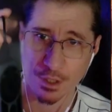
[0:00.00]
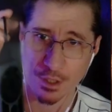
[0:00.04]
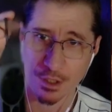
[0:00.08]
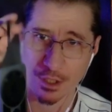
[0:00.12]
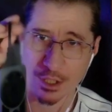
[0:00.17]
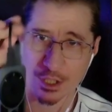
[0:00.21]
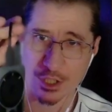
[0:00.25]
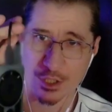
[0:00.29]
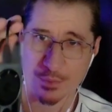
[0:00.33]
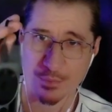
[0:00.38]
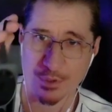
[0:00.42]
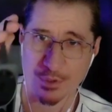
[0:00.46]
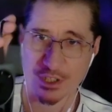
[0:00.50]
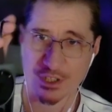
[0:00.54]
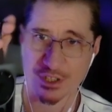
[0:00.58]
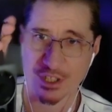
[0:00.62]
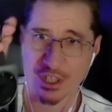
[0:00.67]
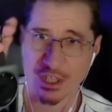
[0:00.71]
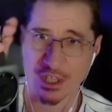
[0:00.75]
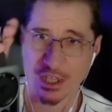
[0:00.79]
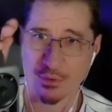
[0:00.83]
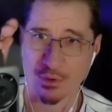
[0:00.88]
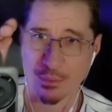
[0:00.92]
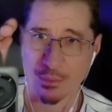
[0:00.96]
express
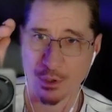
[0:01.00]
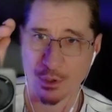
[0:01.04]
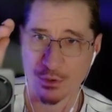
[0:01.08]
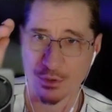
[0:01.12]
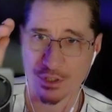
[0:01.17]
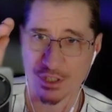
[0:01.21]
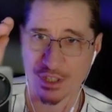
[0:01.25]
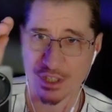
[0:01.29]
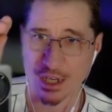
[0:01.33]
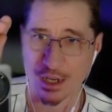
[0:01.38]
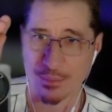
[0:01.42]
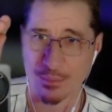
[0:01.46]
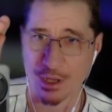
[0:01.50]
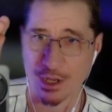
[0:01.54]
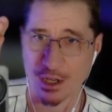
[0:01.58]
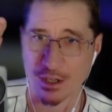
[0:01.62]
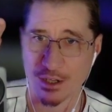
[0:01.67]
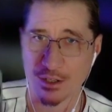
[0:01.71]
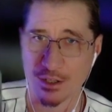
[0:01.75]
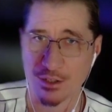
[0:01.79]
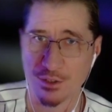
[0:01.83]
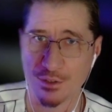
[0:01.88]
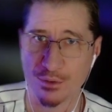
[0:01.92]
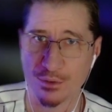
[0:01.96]
key remotes that I'm not
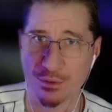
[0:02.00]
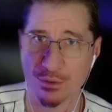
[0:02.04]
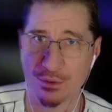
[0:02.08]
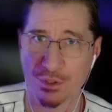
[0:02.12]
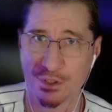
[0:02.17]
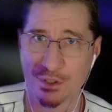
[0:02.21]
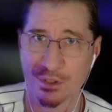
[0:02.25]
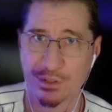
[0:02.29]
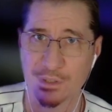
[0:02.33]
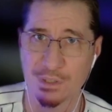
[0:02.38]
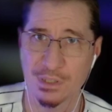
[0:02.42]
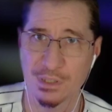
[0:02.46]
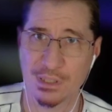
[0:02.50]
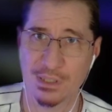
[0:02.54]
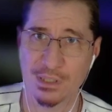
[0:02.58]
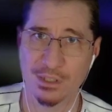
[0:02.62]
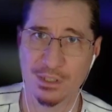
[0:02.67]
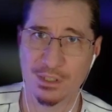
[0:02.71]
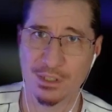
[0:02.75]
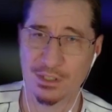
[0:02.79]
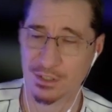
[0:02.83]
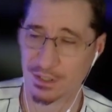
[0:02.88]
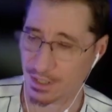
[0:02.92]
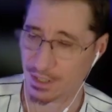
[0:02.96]
going to use.
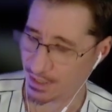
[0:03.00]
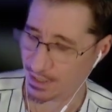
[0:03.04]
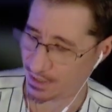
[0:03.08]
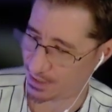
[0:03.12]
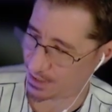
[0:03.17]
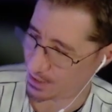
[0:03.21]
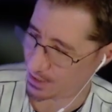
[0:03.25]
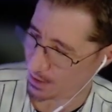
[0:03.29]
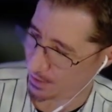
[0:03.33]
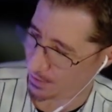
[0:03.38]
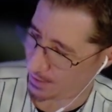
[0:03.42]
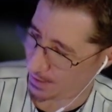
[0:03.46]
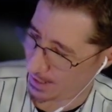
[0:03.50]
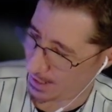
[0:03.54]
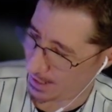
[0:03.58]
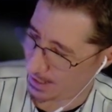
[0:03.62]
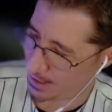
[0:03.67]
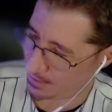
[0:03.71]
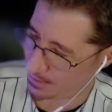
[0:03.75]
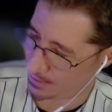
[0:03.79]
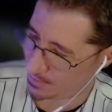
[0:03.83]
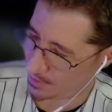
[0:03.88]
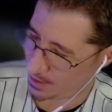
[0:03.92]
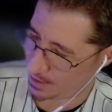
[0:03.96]
So I could sell
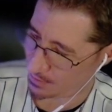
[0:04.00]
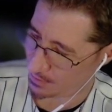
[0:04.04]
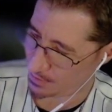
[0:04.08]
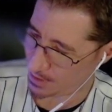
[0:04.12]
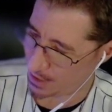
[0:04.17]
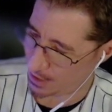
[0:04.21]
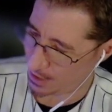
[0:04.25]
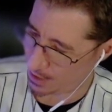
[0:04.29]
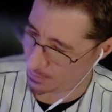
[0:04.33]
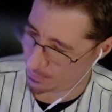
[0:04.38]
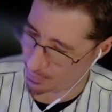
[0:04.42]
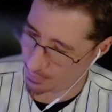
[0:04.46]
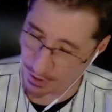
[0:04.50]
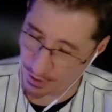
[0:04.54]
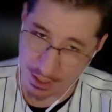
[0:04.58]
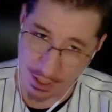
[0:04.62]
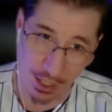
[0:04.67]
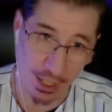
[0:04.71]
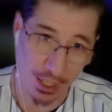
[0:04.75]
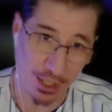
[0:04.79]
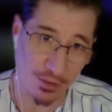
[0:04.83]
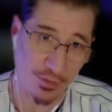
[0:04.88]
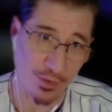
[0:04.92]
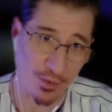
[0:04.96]
that and kind of
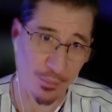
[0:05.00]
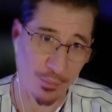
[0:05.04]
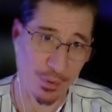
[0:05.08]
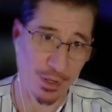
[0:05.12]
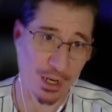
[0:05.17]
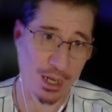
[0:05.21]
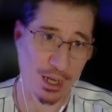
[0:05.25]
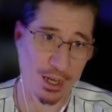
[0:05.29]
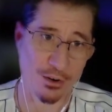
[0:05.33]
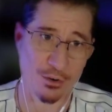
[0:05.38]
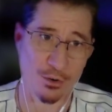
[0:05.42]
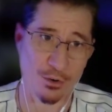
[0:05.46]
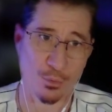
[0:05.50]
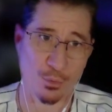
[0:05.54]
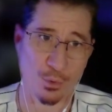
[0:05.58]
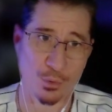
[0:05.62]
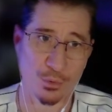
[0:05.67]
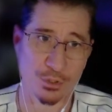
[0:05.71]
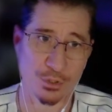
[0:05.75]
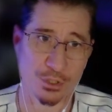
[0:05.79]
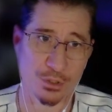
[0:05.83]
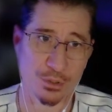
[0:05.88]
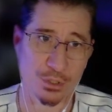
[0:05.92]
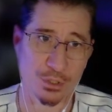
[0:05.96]
break even, but I don't know. What
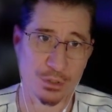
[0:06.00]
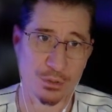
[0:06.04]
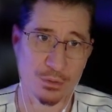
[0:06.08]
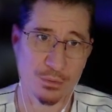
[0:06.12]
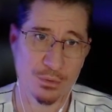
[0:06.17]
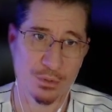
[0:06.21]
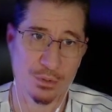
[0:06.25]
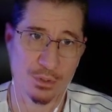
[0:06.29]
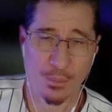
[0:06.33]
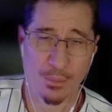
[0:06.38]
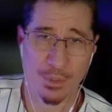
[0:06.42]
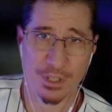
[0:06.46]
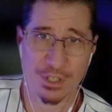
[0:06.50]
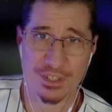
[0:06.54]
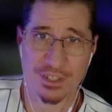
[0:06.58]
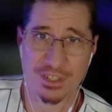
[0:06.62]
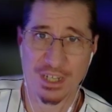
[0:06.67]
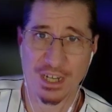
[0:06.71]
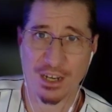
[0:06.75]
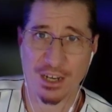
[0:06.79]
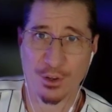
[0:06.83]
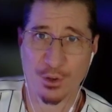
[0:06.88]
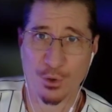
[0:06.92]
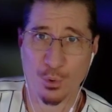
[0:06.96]
would you do? I mean, it's
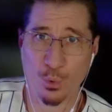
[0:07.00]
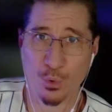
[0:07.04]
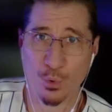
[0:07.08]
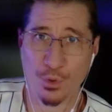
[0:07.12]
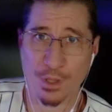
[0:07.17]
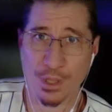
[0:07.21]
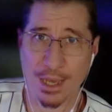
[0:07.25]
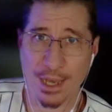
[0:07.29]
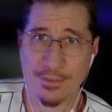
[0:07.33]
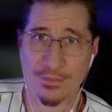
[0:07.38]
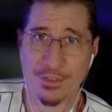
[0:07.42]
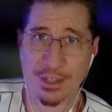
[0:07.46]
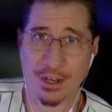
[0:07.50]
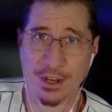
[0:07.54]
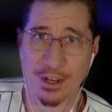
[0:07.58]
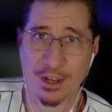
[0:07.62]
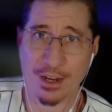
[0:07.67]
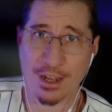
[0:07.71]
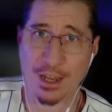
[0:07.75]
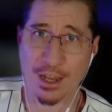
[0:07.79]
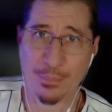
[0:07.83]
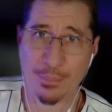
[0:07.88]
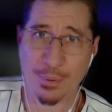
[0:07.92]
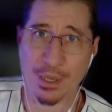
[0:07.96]
kind of cool to have that on
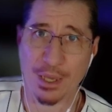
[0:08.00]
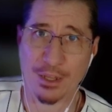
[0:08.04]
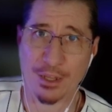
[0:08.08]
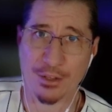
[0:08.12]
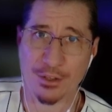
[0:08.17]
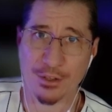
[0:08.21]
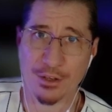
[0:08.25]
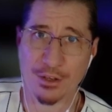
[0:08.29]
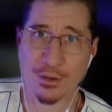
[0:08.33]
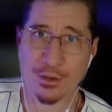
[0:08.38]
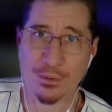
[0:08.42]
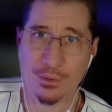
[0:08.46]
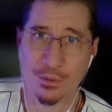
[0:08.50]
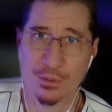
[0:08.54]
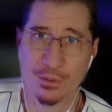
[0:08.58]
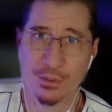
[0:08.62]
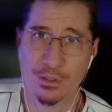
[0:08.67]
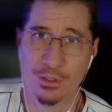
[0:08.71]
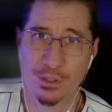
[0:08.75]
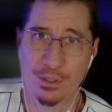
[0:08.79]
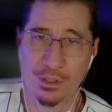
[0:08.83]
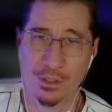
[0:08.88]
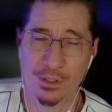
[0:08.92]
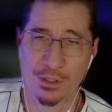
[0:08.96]
iPad, you know?
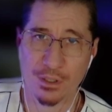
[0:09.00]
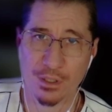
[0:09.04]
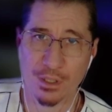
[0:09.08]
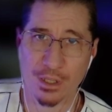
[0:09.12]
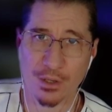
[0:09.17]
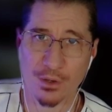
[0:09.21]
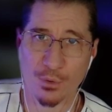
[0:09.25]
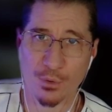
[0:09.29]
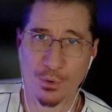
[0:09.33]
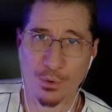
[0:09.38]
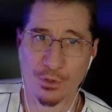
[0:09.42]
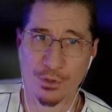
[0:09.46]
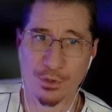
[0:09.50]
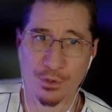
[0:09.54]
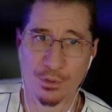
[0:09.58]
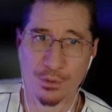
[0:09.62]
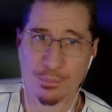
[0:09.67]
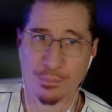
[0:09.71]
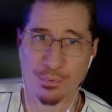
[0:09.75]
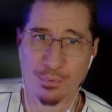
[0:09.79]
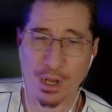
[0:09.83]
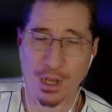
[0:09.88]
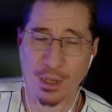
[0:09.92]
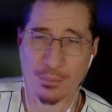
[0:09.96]
Like all your
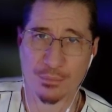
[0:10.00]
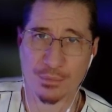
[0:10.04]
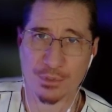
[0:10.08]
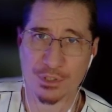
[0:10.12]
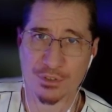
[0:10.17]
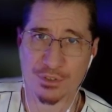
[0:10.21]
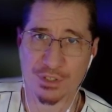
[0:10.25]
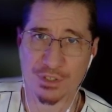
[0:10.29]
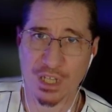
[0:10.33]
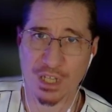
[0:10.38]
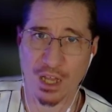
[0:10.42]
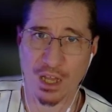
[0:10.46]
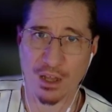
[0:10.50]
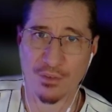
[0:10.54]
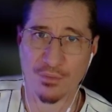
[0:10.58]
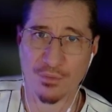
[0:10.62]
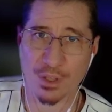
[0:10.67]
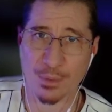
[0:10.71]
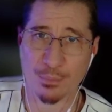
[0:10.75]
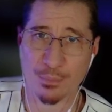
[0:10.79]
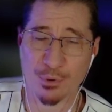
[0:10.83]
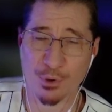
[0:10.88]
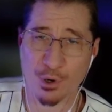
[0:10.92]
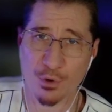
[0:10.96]
problems are solved.
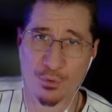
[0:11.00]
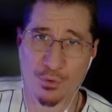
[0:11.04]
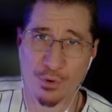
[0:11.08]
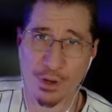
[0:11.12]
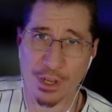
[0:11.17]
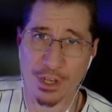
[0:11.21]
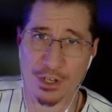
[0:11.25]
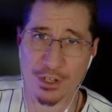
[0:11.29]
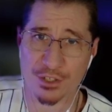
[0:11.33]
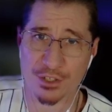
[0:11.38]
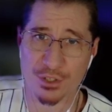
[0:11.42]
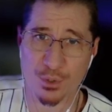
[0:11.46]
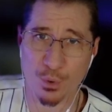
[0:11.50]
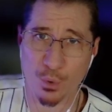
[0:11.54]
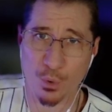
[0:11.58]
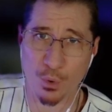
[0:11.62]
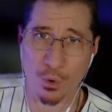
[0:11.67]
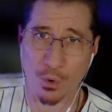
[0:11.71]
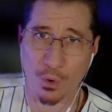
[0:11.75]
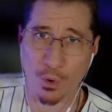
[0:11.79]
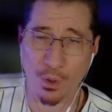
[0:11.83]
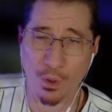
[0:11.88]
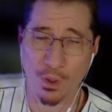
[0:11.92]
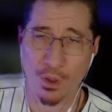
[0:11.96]
Like Procreate is
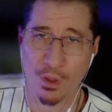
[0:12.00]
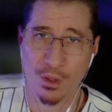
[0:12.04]
cool,